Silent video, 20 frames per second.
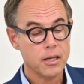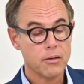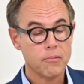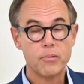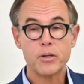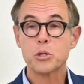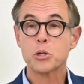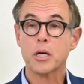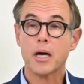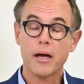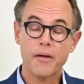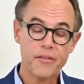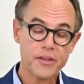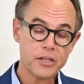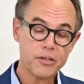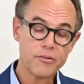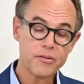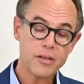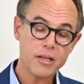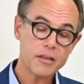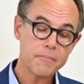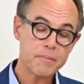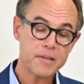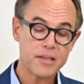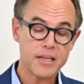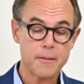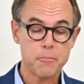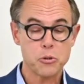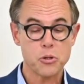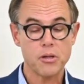which are the user's
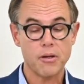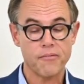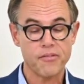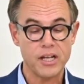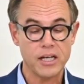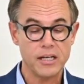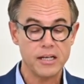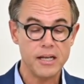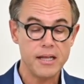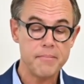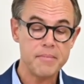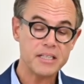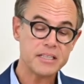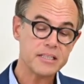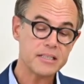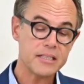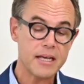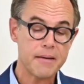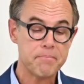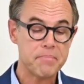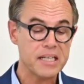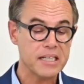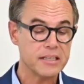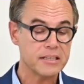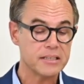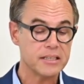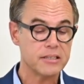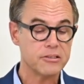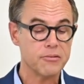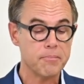perception of the limited
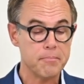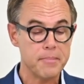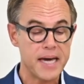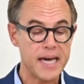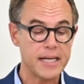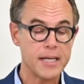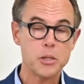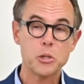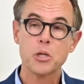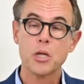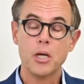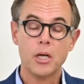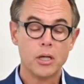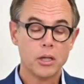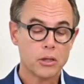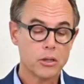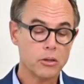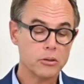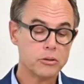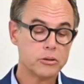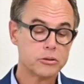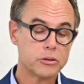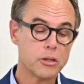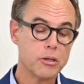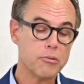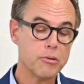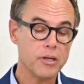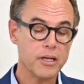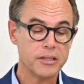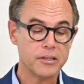ability to manage,
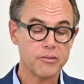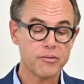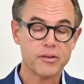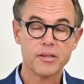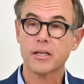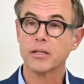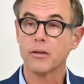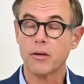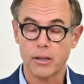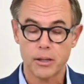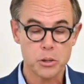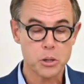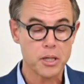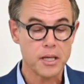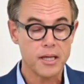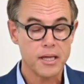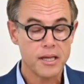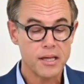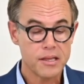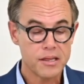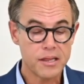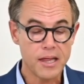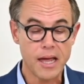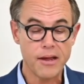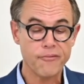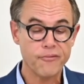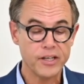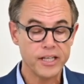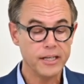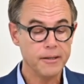control, and use technology
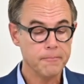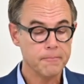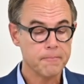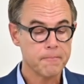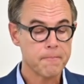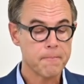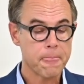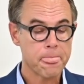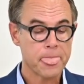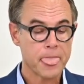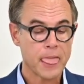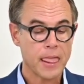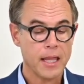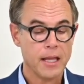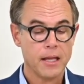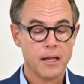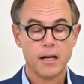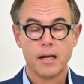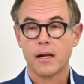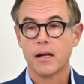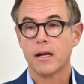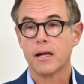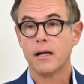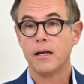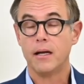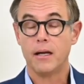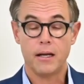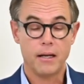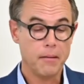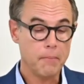safely
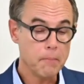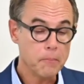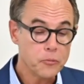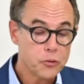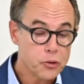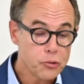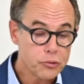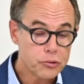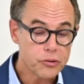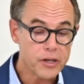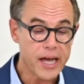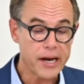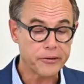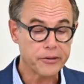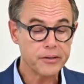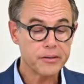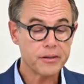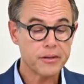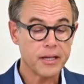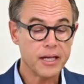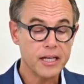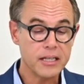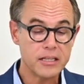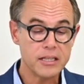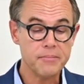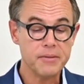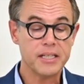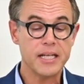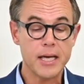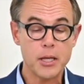due to errors,
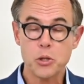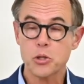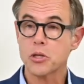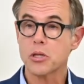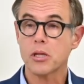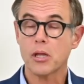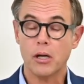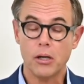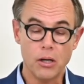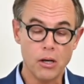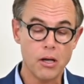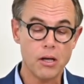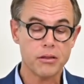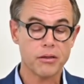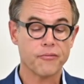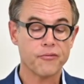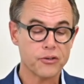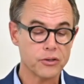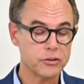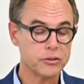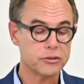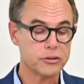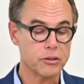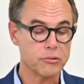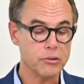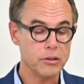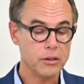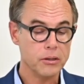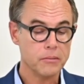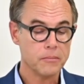intimidation, loss of
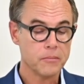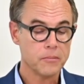control.